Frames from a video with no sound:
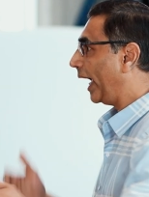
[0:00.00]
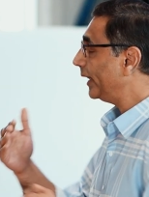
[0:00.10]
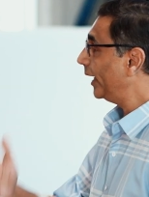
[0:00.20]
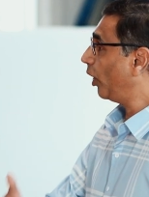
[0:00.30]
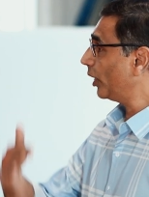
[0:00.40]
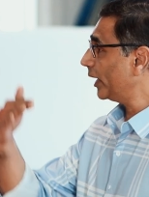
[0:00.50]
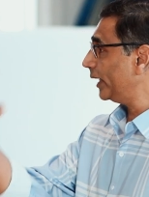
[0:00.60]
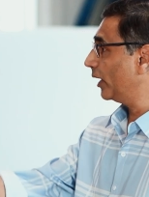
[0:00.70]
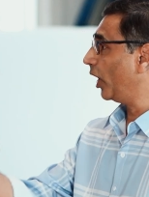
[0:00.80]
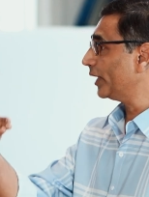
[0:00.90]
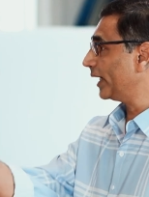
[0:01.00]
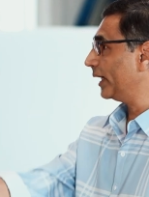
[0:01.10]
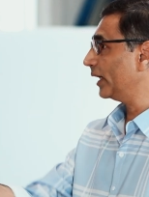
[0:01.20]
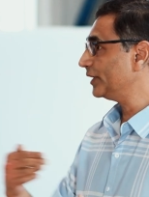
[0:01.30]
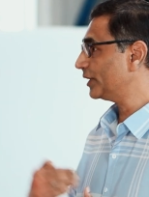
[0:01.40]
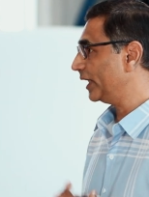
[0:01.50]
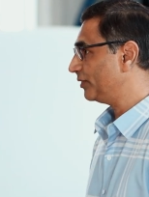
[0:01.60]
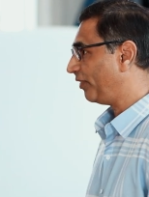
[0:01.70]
and they already got an early stage